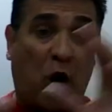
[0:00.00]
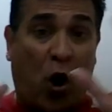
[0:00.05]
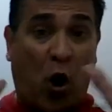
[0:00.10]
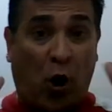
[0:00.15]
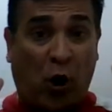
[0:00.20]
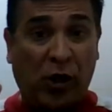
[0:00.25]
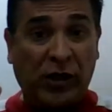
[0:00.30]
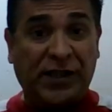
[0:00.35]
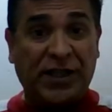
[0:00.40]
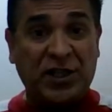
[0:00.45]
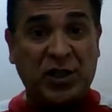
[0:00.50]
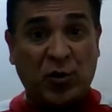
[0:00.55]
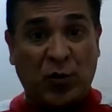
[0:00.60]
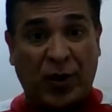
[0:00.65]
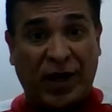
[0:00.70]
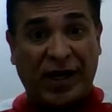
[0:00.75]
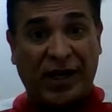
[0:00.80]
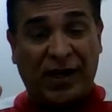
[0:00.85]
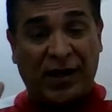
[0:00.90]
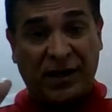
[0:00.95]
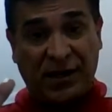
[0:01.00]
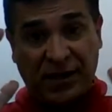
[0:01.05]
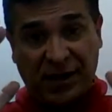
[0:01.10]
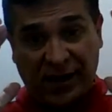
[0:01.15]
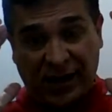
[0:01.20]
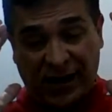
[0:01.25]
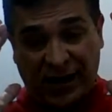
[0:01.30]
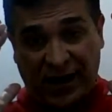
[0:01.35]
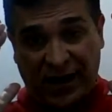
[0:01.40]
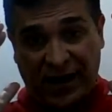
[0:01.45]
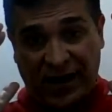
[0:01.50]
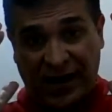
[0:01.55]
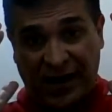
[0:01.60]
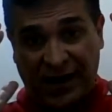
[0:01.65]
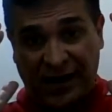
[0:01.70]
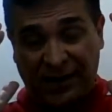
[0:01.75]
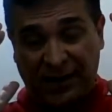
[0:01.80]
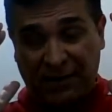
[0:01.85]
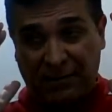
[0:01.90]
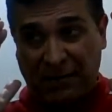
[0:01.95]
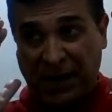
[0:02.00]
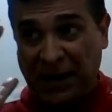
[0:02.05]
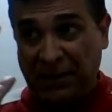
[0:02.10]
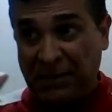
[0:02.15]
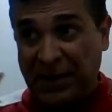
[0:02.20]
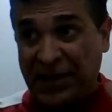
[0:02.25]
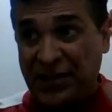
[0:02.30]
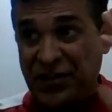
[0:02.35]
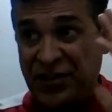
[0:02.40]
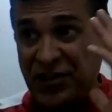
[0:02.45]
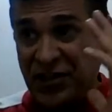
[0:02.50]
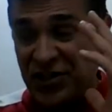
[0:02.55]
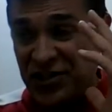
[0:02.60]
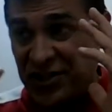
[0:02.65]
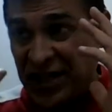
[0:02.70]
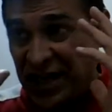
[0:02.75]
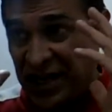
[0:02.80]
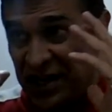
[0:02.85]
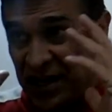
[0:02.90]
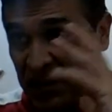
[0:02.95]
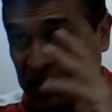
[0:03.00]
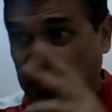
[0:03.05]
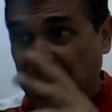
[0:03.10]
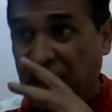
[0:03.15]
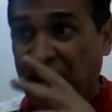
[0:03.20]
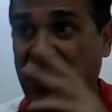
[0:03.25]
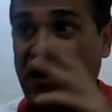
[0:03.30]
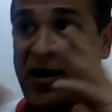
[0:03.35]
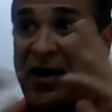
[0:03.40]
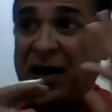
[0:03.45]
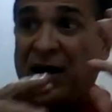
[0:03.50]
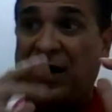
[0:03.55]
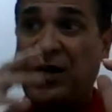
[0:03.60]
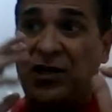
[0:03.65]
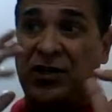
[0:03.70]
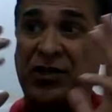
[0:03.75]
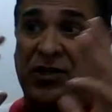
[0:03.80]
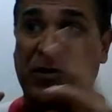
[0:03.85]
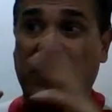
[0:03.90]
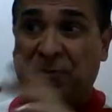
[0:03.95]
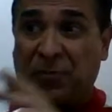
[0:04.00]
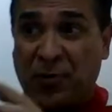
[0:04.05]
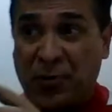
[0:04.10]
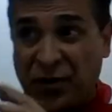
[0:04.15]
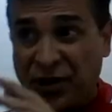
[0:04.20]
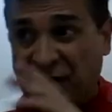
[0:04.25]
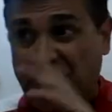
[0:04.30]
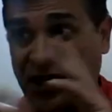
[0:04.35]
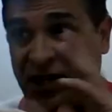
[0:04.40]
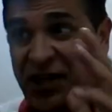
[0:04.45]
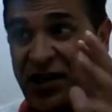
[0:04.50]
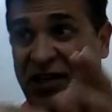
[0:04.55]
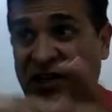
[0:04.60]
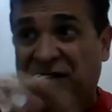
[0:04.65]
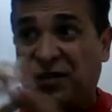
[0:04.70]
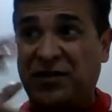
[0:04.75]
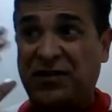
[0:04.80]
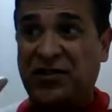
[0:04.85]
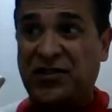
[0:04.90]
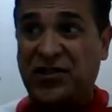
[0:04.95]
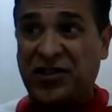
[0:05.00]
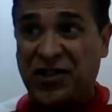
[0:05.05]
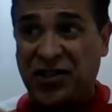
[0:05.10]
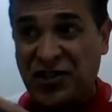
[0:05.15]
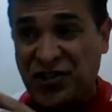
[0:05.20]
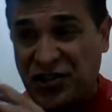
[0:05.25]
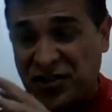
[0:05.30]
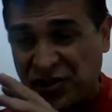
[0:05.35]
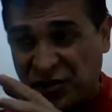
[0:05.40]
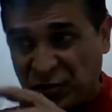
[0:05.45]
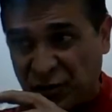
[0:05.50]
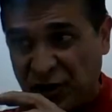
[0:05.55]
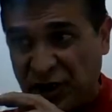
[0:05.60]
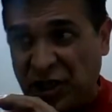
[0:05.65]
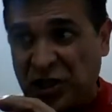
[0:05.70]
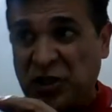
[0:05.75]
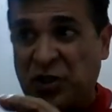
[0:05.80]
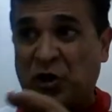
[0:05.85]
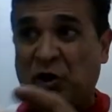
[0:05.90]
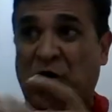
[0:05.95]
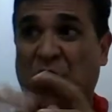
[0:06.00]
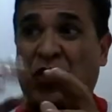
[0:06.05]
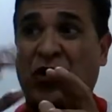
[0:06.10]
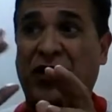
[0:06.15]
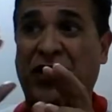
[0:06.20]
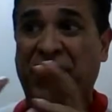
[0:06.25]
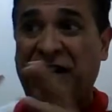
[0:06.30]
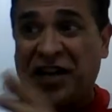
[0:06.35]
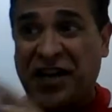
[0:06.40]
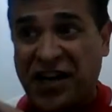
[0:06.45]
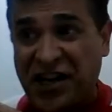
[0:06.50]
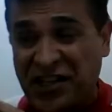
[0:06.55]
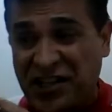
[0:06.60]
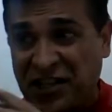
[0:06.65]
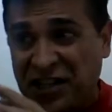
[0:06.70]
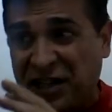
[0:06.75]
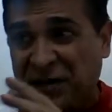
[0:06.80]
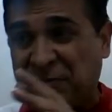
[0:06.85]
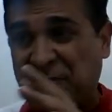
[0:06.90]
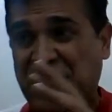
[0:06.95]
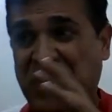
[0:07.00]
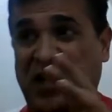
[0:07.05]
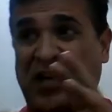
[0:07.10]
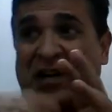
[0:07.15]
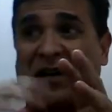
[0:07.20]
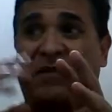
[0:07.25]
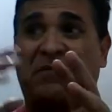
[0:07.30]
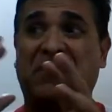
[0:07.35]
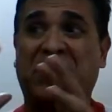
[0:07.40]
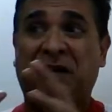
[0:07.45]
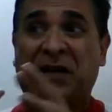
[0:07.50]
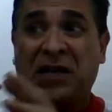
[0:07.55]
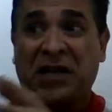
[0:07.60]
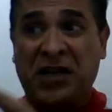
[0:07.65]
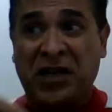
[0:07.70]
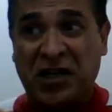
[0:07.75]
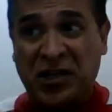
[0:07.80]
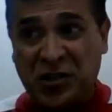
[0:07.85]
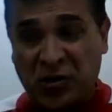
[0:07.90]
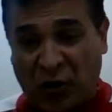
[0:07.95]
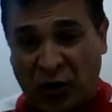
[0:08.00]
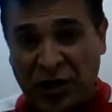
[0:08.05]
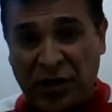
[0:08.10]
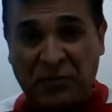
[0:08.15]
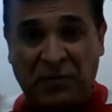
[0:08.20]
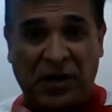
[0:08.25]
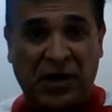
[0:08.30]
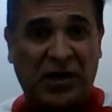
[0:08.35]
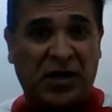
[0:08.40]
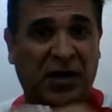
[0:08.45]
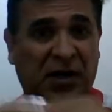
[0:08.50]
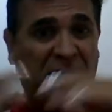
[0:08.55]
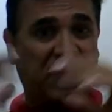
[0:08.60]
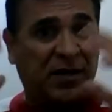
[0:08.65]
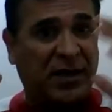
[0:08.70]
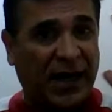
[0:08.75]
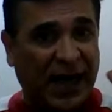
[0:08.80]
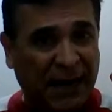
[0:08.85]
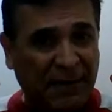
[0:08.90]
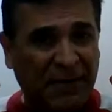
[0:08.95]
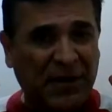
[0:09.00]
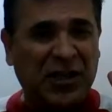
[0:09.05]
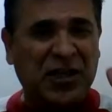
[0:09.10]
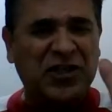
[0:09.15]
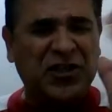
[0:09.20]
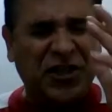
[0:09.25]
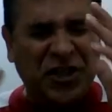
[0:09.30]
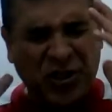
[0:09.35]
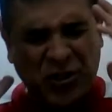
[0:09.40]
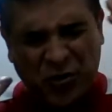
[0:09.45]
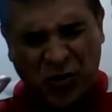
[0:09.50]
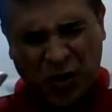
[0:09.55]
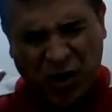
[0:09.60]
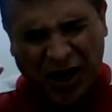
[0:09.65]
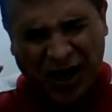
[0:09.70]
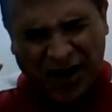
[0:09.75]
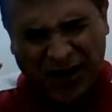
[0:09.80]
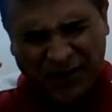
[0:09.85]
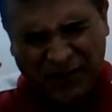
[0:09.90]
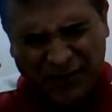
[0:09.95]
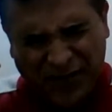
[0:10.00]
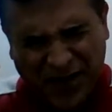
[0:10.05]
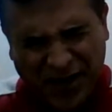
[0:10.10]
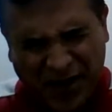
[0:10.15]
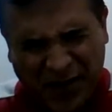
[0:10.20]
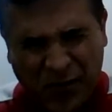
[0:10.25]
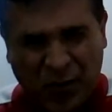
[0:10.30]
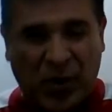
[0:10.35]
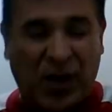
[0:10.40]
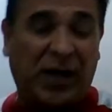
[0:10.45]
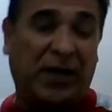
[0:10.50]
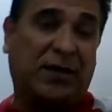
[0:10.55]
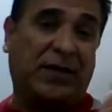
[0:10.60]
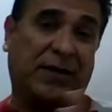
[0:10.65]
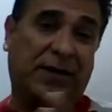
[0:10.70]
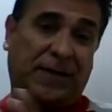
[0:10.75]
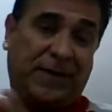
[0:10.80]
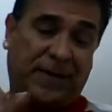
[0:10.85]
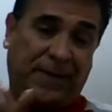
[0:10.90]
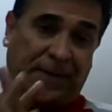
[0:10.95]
All this while, my mentors like Kapeil Raj, Punniet, Sir Sunil John, AK Dilip Sahab, Dolly Mangkat, I've been listening to everyone.